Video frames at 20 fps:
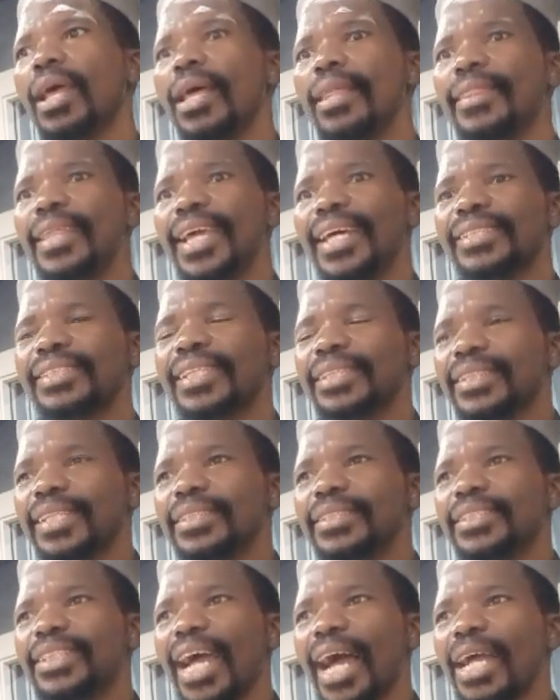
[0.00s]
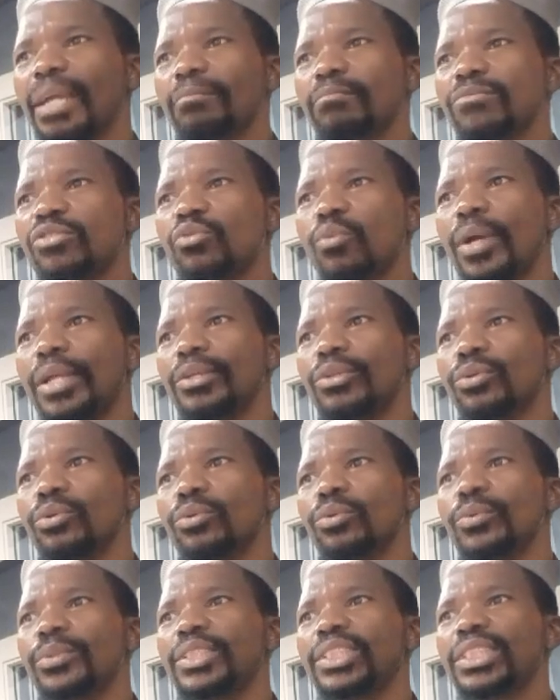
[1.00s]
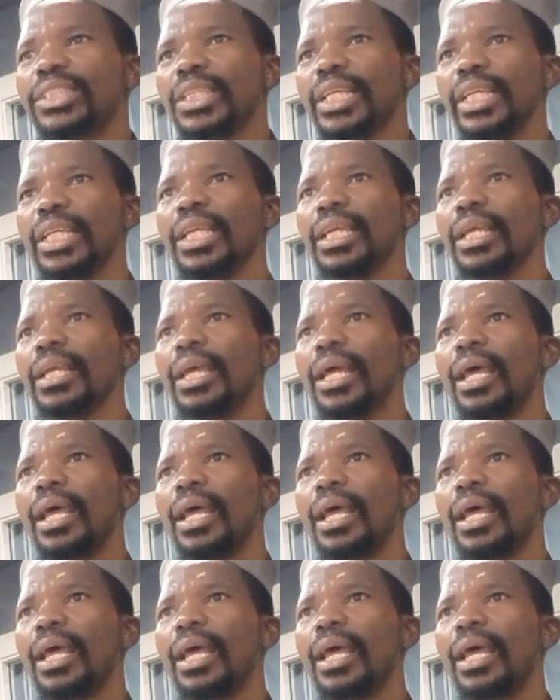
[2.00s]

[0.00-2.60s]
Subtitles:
There are certain times when you would see